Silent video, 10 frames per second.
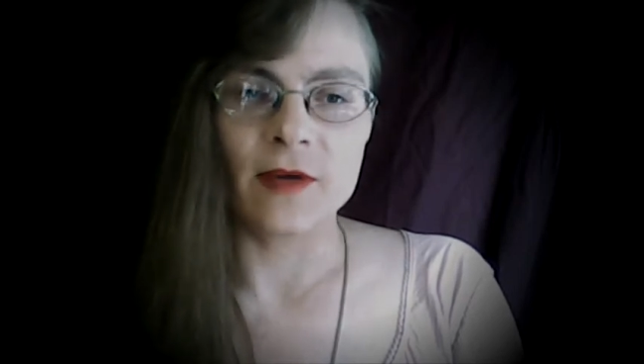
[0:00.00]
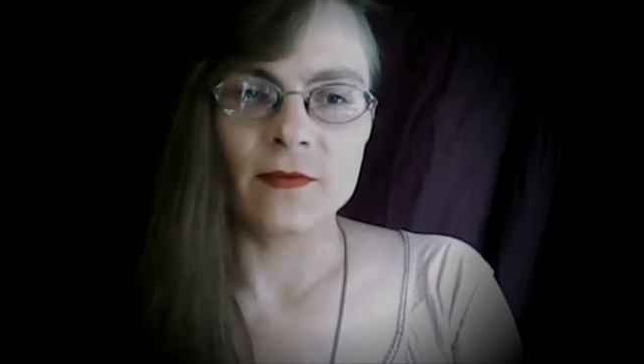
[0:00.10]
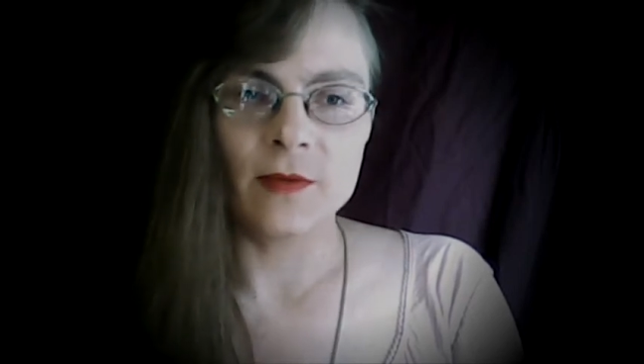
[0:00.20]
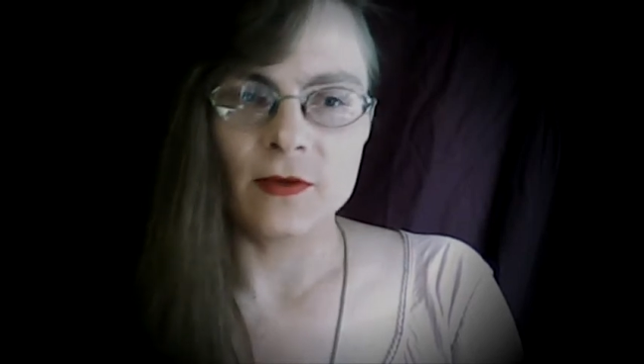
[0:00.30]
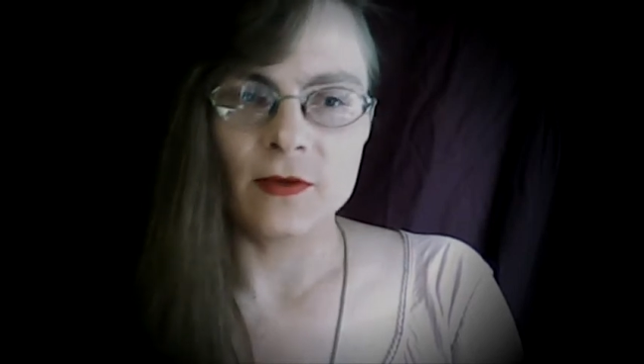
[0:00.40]

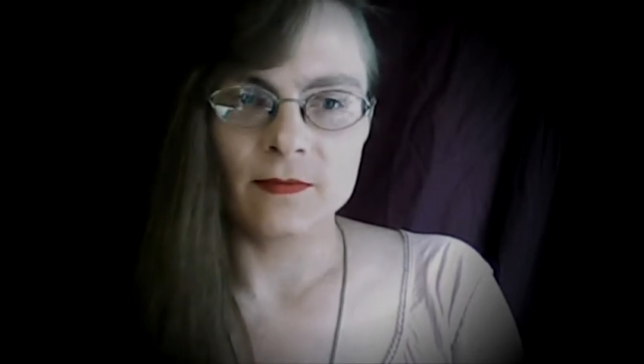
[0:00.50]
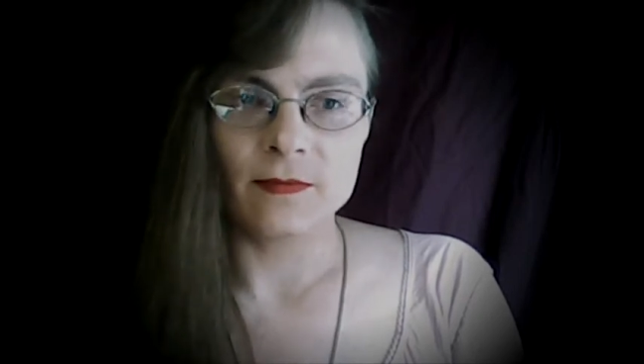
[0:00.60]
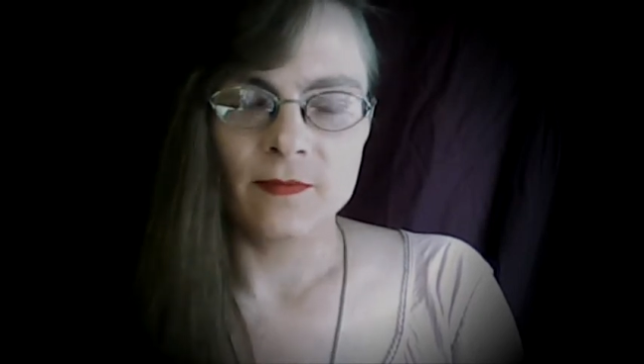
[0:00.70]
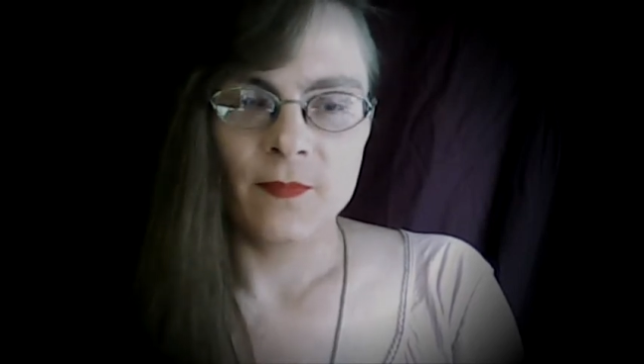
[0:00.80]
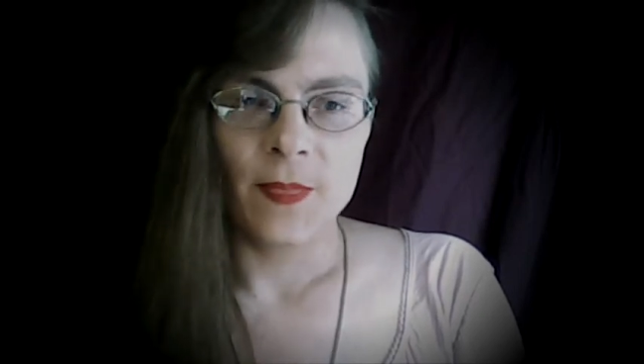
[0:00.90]

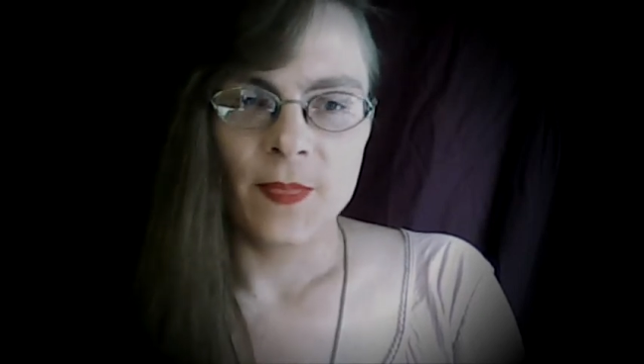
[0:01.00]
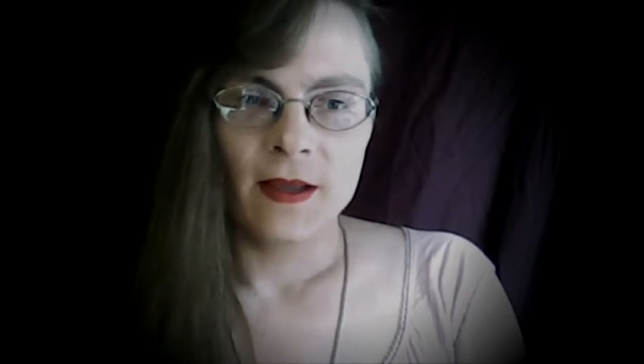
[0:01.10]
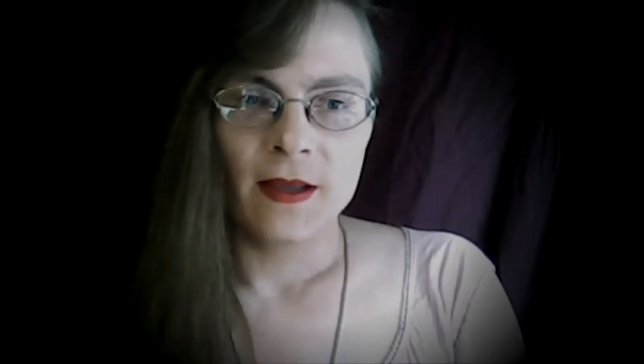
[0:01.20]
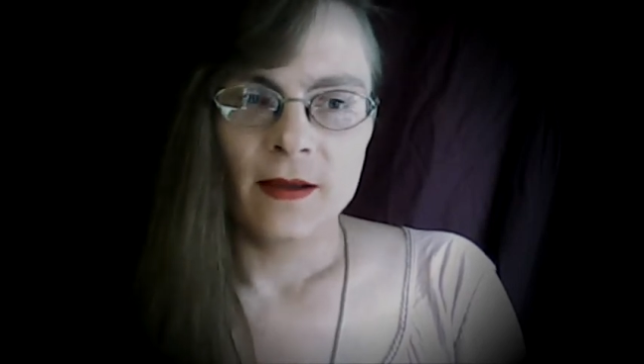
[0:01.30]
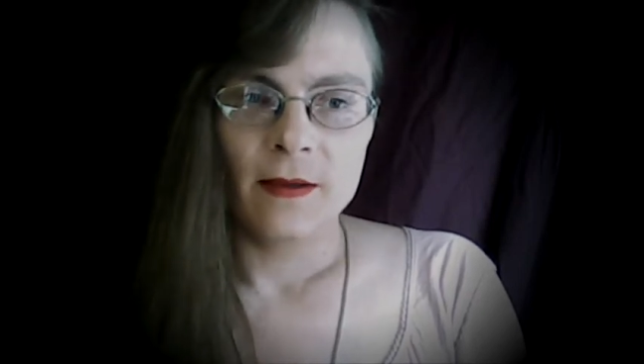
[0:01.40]

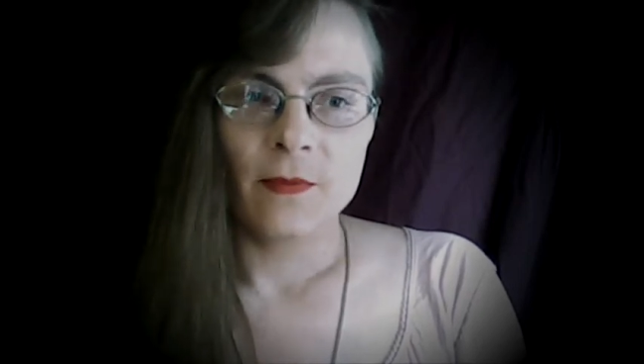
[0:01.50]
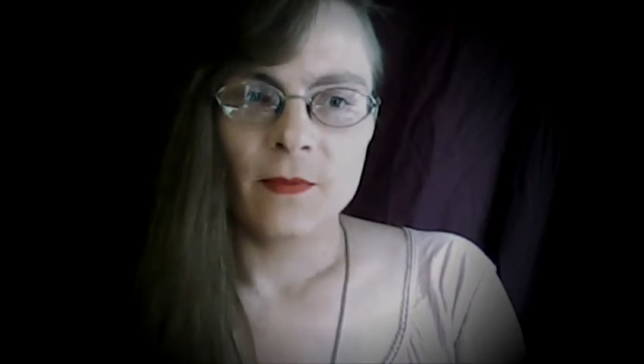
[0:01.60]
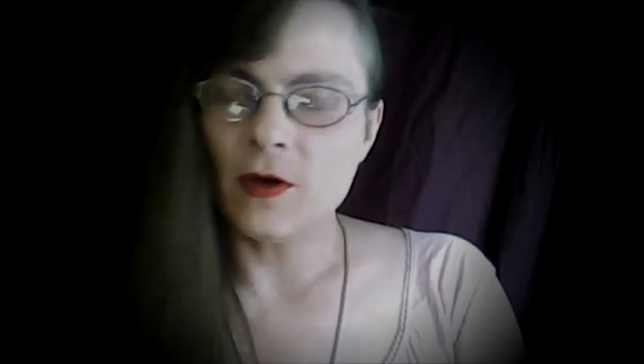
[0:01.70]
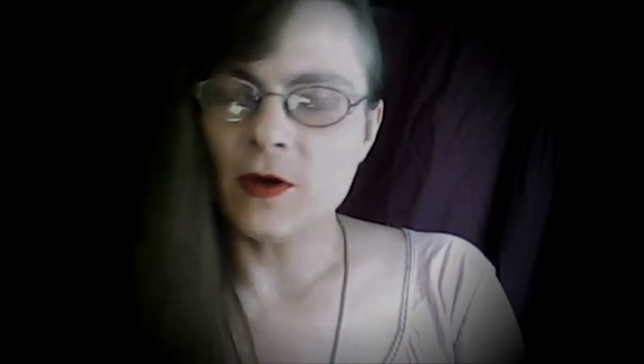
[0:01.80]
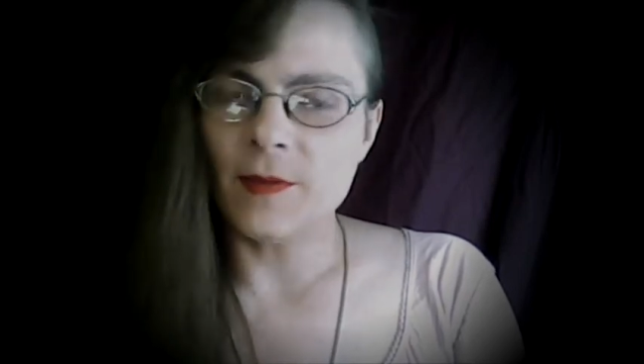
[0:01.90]
mode. But we
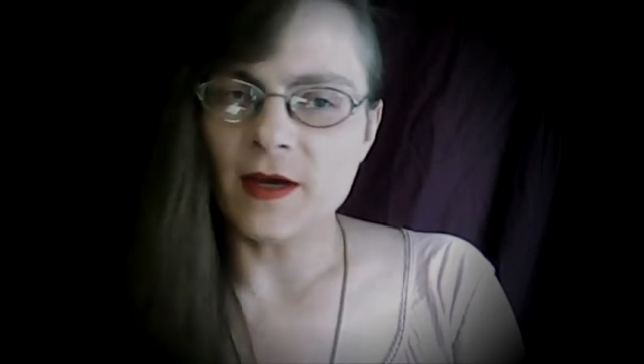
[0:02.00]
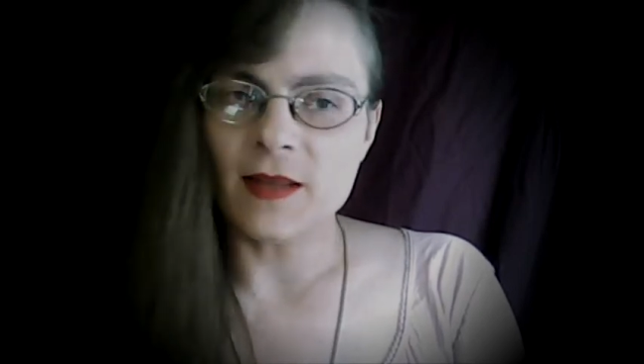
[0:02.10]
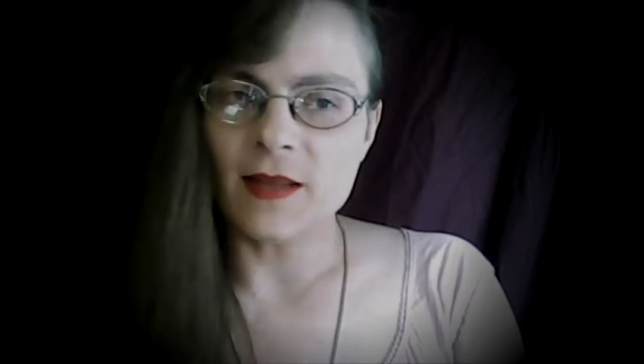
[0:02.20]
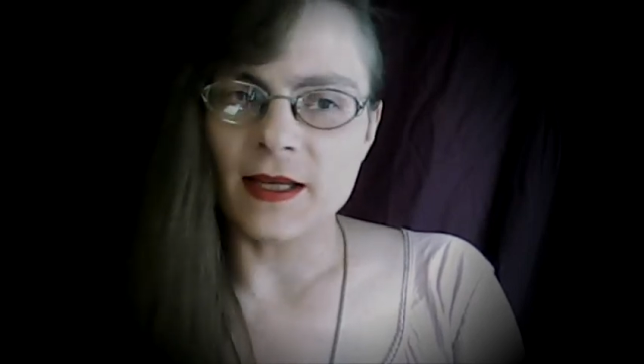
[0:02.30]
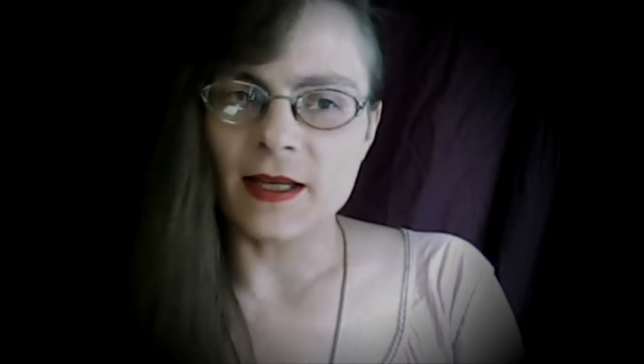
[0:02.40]
are beyond
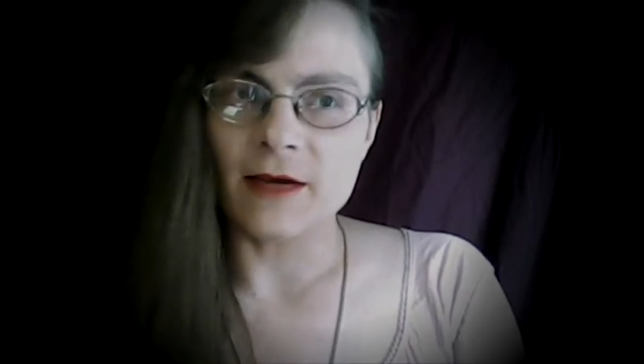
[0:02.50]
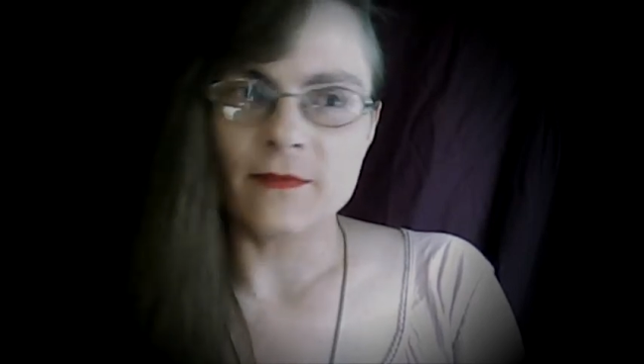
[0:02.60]
that now.